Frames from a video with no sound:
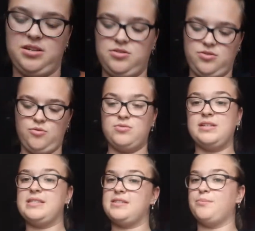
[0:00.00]
So
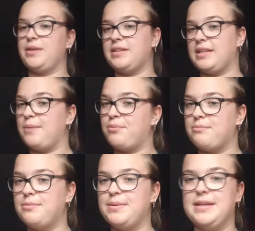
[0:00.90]
this is something that I'll
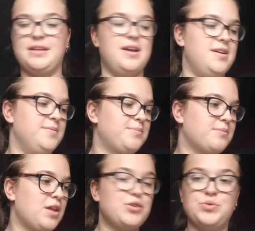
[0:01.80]
probably
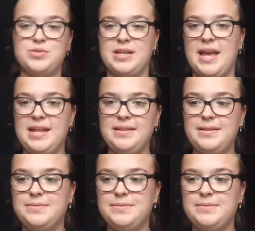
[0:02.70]
use again.